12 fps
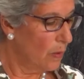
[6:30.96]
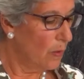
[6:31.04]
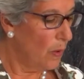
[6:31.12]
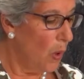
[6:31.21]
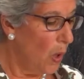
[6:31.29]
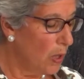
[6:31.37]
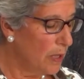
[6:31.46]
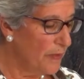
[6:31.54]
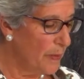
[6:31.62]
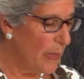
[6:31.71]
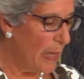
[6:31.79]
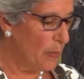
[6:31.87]
All of the
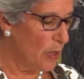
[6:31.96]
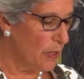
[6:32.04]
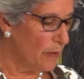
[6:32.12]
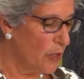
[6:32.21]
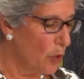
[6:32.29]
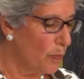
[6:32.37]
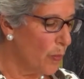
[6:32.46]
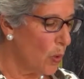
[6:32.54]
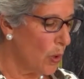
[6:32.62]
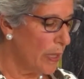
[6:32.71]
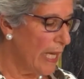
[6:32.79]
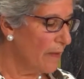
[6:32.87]
members of your
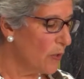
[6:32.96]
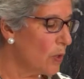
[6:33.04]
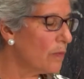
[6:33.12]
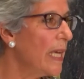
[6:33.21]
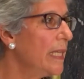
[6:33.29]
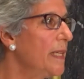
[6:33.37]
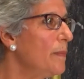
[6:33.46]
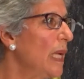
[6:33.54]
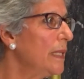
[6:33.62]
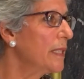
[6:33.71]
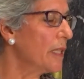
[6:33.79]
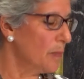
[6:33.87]
board have already
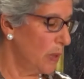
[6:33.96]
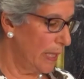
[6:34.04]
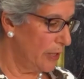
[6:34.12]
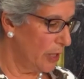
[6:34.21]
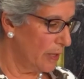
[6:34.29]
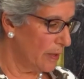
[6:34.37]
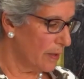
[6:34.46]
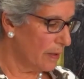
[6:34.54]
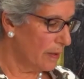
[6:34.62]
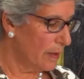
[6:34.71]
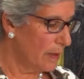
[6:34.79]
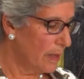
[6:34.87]
made their pledges.
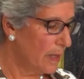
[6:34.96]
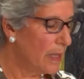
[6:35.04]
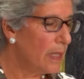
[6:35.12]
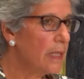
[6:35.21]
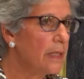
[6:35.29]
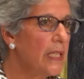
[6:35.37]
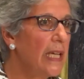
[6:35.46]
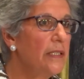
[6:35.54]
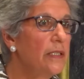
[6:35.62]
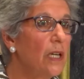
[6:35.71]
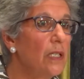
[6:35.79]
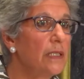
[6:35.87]
They
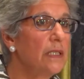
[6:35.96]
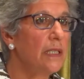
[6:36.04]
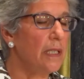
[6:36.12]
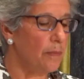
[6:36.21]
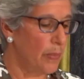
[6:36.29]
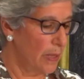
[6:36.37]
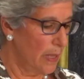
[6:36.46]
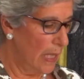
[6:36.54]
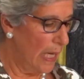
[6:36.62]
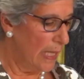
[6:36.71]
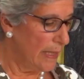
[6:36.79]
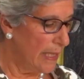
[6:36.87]
dug deep
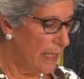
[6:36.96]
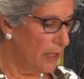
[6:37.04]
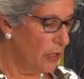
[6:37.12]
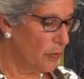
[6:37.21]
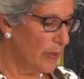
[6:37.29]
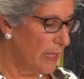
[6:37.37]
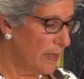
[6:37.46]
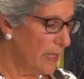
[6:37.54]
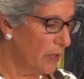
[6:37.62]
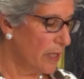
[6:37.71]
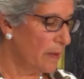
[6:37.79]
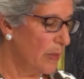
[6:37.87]
and increased
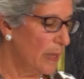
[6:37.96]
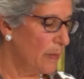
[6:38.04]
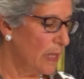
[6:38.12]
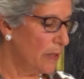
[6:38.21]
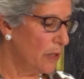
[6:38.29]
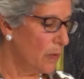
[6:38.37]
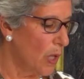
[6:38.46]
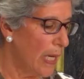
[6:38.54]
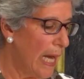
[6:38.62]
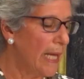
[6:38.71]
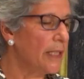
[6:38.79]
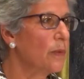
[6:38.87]
their commitment to our
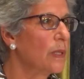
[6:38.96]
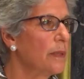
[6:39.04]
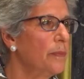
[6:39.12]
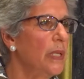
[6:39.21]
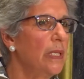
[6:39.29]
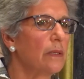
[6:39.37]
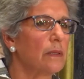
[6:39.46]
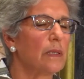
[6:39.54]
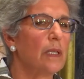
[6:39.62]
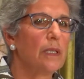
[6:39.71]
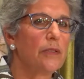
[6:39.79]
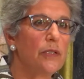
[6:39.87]
annual appeal
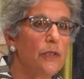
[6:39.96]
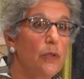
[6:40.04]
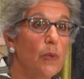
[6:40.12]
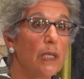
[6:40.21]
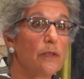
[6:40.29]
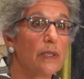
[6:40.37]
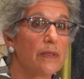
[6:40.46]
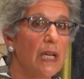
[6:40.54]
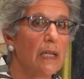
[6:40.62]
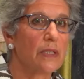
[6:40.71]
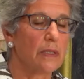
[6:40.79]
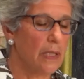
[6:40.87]
to
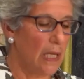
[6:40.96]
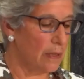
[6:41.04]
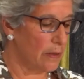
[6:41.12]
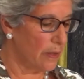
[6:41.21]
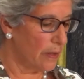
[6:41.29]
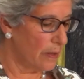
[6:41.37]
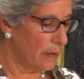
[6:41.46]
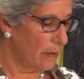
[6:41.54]
$200,000.